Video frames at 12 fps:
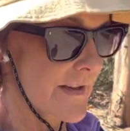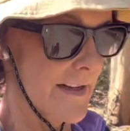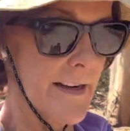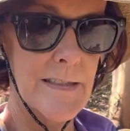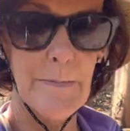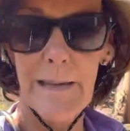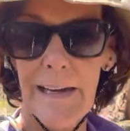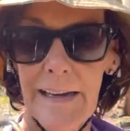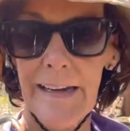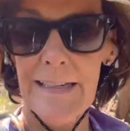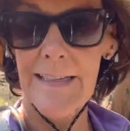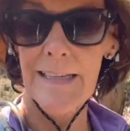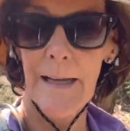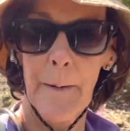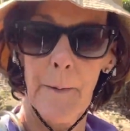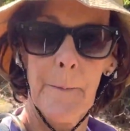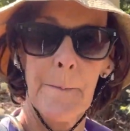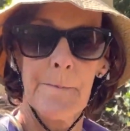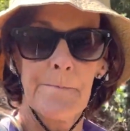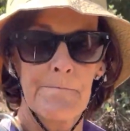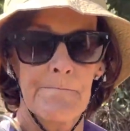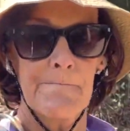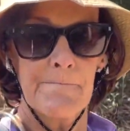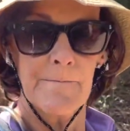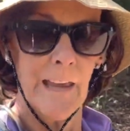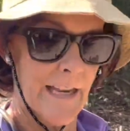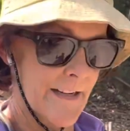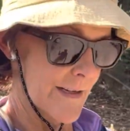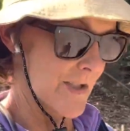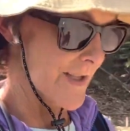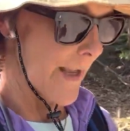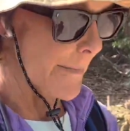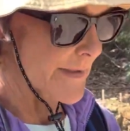next place. And I just kept